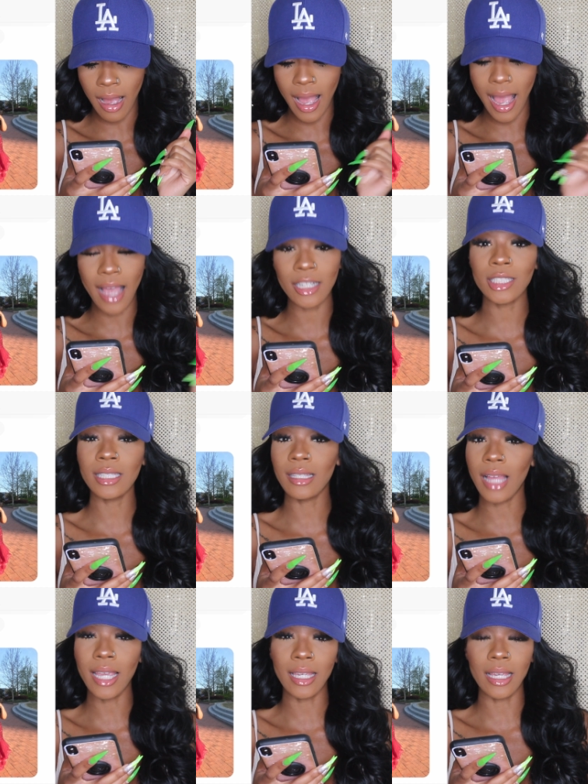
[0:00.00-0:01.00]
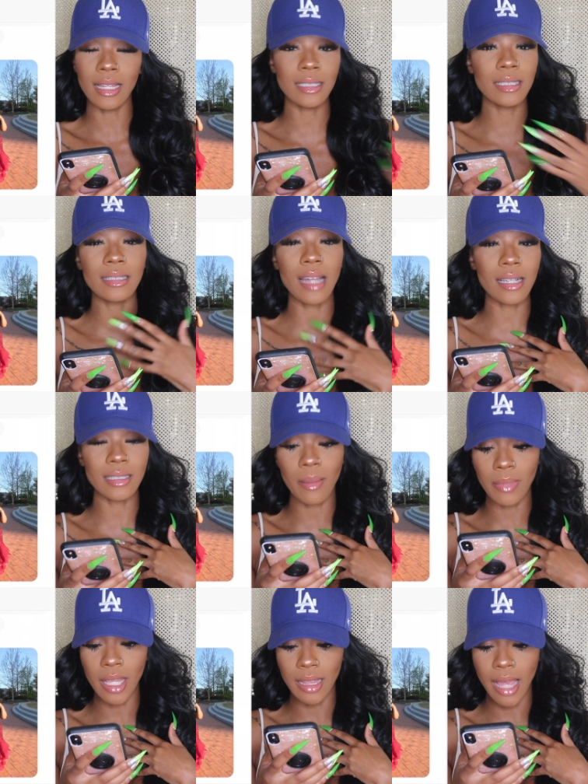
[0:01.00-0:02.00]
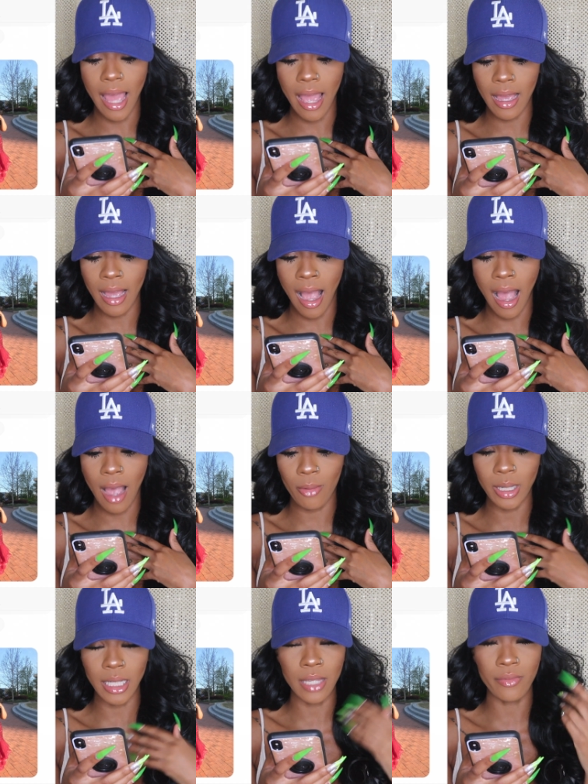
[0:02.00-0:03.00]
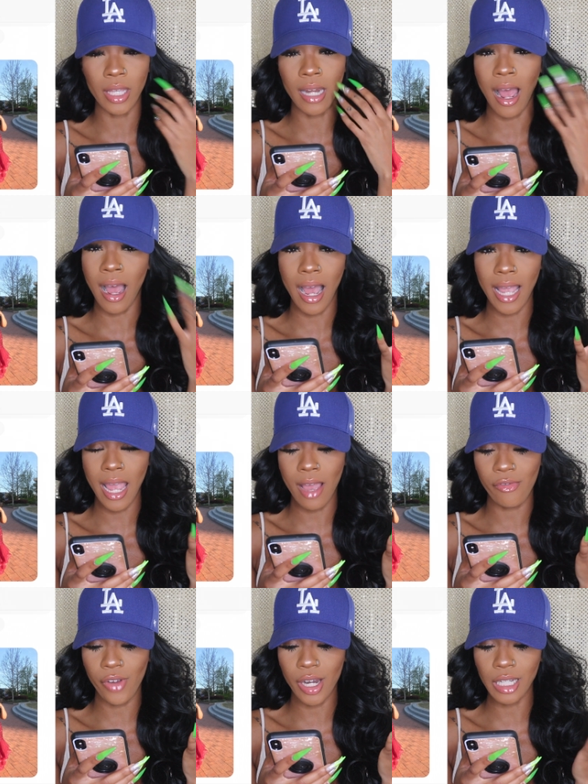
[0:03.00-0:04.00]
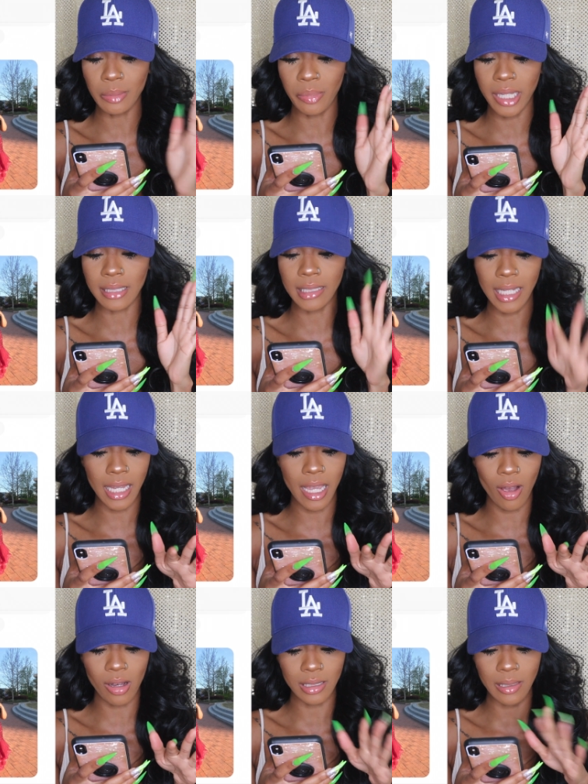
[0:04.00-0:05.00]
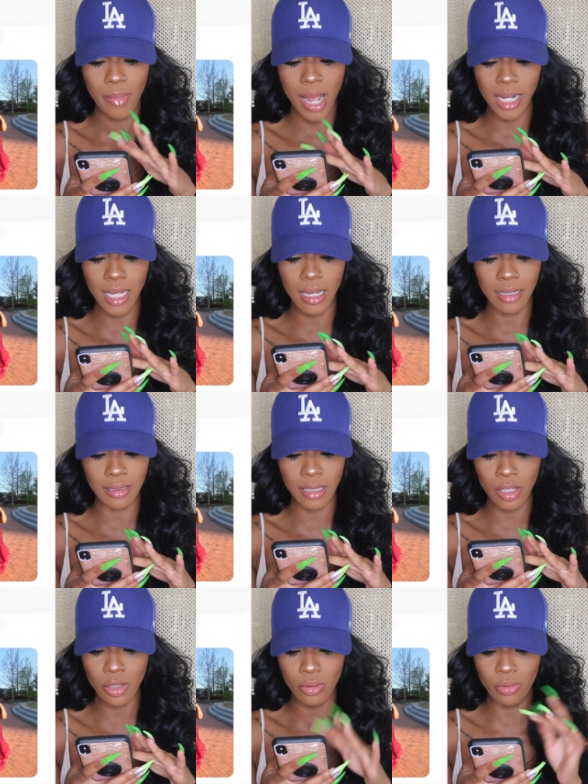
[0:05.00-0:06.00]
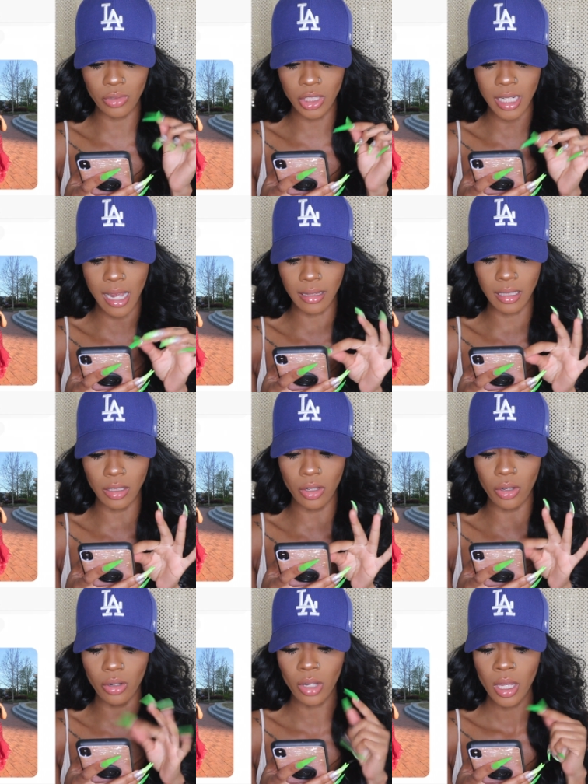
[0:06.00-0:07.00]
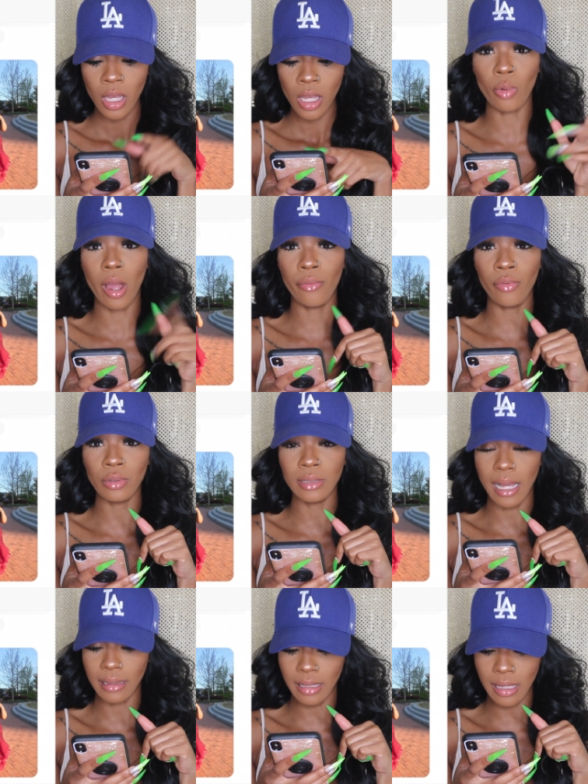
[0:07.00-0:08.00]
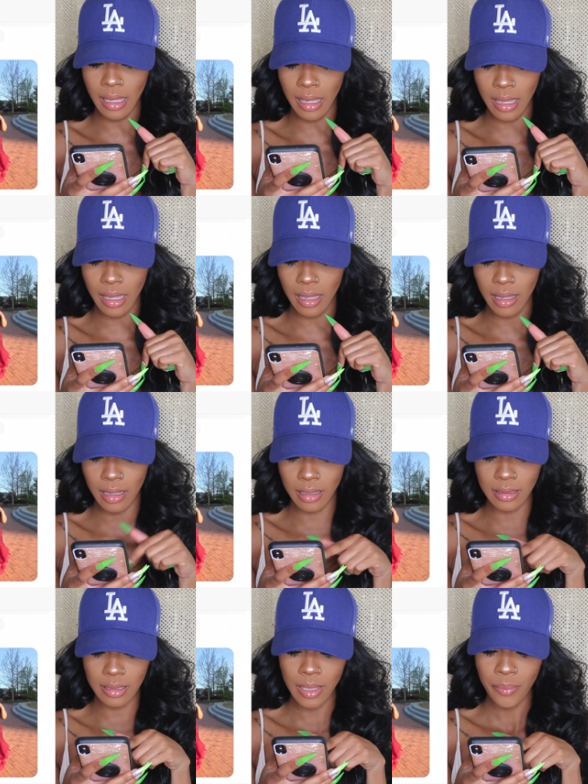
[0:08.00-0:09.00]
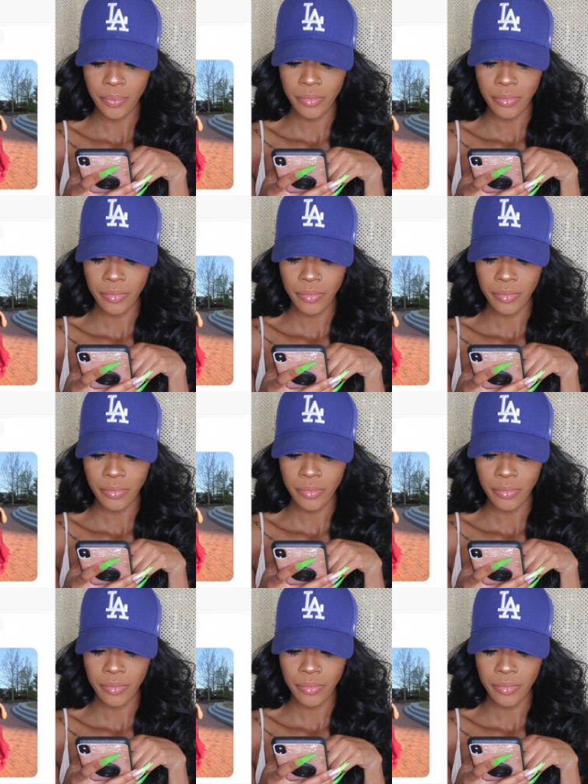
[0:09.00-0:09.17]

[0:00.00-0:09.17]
I actually like it. This is not something that I would even eye at first, but seeing it on somebody is cute. She got the little ruffles at the ends,